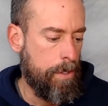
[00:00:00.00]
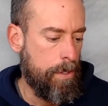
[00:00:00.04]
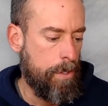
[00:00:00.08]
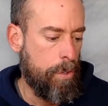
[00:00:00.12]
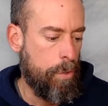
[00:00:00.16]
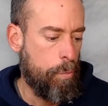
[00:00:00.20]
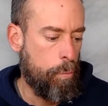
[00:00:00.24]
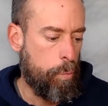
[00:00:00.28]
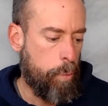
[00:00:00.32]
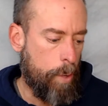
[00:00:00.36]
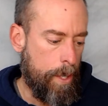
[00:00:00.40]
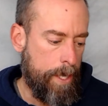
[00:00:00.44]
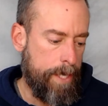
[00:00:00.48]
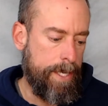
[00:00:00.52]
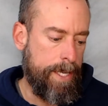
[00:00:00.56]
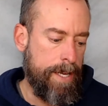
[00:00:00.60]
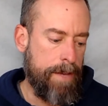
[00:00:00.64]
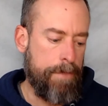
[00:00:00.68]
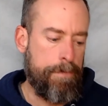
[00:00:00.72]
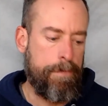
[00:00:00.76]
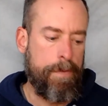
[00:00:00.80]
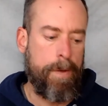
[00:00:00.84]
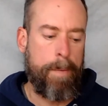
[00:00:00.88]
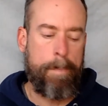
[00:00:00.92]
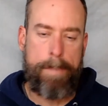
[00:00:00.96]
What
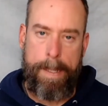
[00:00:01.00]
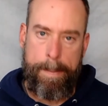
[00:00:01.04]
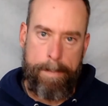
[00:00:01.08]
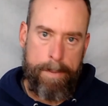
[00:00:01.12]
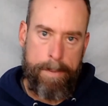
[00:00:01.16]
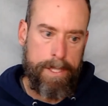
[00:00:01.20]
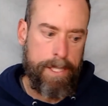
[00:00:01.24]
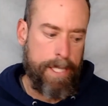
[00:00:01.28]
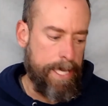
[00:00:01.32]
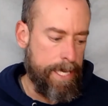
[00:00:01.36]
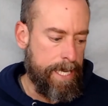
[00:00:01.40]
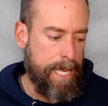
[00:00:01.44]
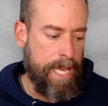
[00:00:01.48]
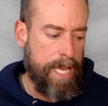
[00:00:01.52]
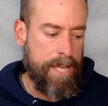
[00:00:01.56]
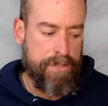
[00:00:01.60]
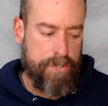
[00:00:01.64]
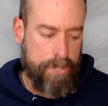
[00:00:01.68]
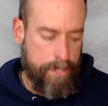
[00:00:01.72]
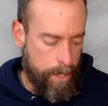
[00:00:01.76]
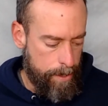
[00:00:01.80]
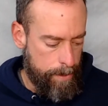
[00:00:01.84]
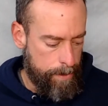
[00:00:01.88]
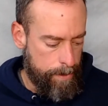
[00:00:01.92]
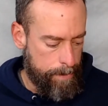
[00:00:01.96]
if Abimelech has
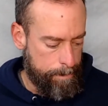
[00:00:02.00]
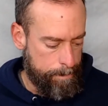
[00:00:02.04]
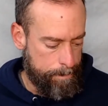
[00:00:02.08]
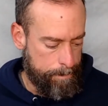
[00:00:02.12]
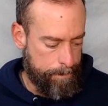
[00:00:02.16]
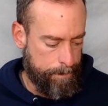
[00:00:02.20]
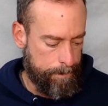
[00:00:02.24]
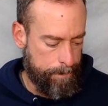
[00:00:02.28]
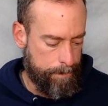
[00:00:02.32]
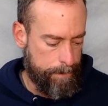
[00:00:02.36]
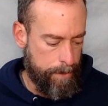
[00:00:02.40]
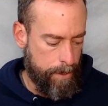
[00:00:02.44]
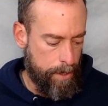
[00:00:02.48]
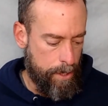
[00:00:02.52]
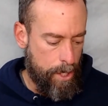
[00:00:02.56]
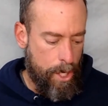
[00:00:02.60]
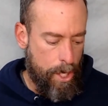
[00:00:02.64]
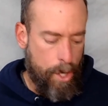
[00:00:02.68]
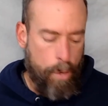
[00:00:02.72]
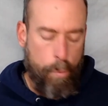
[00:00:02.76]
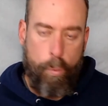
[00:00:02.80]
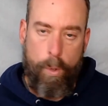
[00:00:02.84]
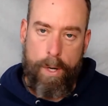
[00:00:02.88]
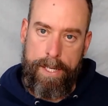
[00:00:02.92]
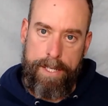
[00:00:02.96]
come?
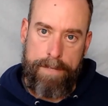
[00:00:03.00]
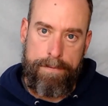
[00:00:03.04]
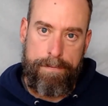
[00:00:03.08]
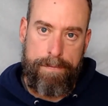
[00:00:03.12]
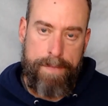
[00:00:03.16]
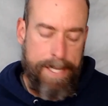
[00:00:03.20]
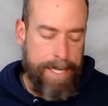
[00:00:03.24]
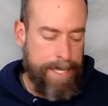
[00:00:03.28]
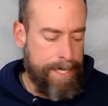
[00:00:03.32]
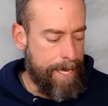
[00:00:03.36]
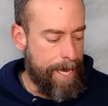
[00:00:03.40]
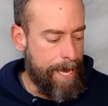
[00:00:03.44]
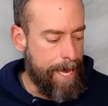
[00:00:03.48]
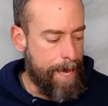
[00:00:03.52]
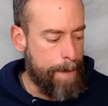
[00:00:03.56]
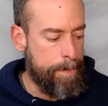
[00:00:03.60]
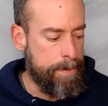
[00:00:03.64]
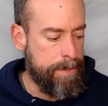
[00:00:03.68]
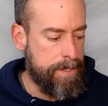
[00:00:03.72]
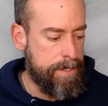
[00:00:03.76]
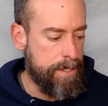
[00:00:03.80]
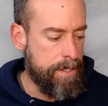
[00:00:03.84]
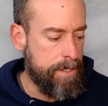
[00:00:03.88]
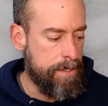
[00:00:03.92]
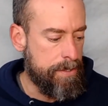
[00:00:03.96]
What if the
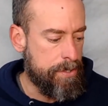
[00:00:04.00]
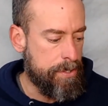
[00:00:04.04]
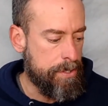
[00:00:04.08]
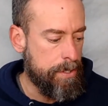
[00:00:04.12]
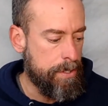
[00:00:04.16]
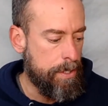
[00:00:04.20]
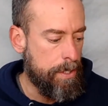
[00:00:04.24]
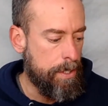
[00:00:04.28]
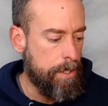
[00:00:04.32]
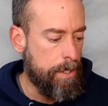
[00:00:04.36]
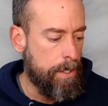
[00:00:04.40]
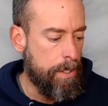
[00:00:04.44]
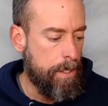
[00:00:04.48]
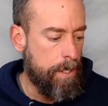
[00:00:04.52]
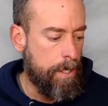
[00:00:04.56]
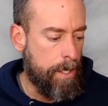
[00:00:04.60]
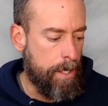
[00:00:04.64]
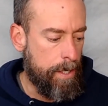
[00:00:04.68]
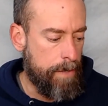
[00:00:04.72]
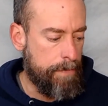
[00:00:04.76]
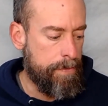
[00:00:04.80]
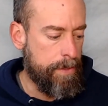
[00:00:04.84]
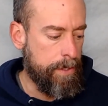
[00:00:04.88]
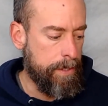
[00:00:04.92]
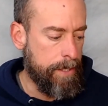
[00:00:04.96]
inhabitants
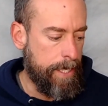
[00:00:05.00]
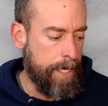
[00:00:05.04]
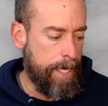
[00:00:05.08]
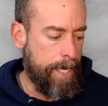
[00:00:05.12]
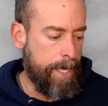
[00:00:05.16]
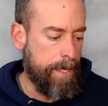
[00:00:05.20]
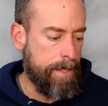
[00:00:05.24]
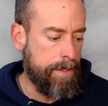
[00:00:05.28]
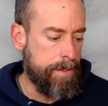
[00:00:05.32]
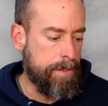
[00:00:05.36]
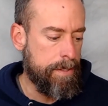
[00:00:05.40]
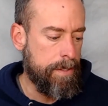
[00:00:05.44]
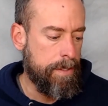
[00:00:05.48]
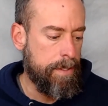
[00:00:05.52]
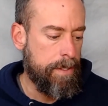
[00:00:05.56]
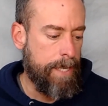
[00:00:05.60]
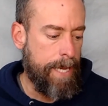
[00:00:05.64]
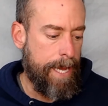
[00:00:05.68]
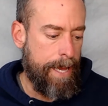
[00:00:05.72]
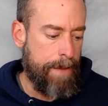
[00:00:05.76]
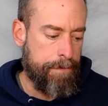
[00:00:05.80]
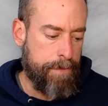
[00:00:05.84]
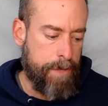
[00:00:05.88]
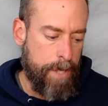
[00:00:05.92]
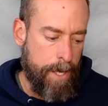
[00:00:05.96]
of the land
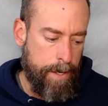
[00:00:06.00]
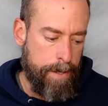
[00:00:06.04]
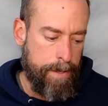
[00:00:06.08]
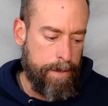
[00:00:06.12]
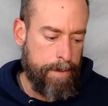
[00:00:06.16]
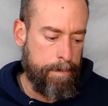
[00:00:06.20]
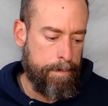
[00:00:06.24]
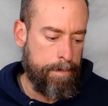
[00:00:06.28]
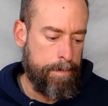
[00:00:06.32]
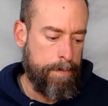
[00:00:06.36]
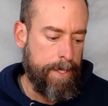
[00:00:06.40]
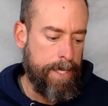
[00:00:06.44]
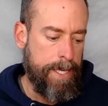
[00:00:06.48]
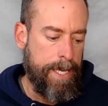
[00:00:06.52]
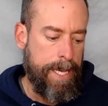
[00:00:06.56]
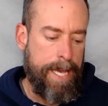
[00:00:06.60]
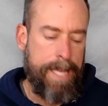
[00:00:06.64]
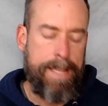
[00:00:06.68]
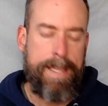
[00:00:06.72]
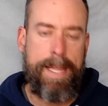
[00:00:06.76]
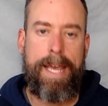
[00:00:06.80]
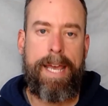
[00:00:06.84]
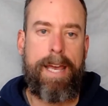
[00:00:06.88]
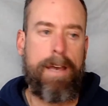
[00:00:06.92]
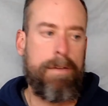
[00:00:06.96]
have come and
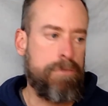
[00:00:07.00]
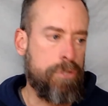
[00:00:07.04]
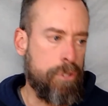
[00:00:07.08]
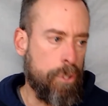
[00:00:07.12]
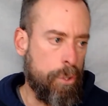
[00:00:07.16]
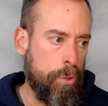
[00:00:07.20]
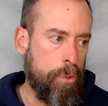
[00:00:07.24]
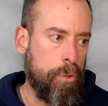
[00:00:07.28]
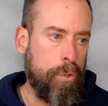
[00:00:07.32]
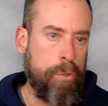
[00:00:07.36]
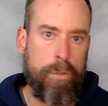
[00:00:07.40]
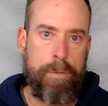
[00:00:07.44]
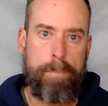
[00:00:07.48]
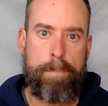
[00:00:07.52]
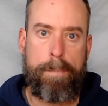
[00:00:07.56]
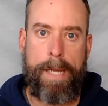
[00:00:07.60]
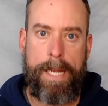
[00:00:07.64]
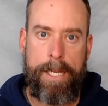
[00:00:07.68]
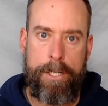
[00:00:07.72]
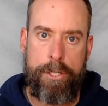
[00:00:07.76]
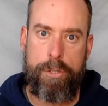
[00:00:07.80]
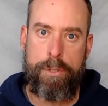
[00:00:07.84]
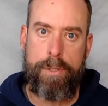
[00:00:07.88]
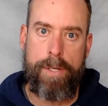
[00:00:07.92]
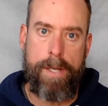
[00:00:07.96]
they have told
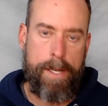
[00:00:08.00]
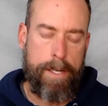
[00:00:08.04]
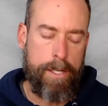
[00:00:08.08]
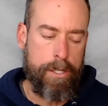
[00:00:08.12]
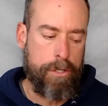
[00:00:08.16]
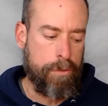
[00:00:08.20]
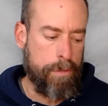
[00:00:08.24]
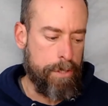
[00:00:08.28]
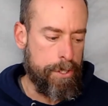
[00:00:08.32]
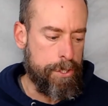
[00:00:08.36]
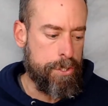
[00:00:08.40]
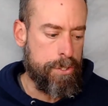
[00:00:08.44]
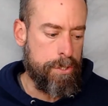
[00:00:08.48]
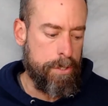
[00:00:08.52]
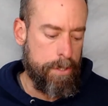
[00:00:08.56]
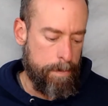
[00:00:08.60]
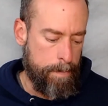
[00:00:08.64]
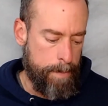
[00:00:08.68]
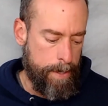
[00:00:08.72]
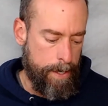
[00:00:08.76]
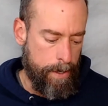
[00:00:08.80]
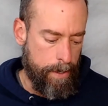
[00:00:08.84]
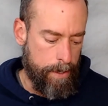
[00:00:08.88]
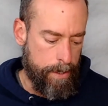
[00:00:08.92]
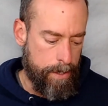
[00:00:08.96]
patriotic Christian
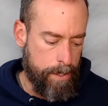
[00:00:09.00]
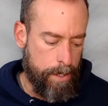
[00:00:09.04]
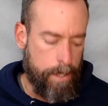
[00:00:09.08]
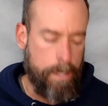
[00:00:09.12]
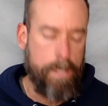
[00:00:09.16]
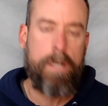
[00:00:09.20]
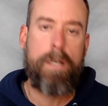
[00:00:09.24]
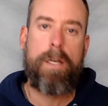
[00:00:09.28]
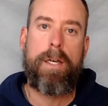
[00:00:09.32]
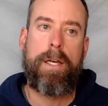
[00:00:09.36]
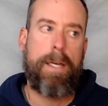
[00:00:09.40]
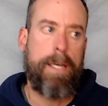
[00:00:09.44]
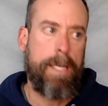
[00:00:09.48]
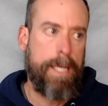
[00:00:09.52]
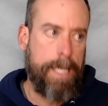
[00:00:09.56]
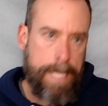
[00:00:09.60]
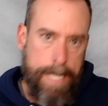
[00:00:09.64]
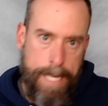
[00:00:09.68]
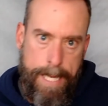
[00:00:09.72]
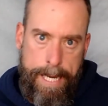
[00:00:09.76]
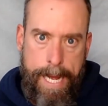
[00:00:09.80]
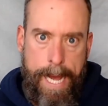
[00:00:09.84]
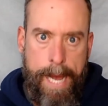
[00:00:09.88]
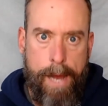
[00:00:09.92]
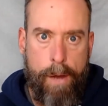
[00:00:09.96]
America,
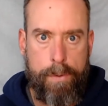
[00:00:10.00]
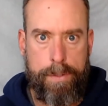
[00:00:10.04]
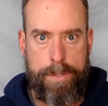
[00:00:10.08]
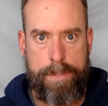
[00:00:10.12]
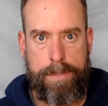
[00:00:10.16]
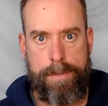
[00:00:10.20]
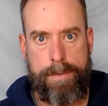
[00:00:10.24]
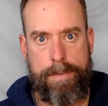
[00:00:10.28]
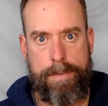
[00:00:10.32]
get out?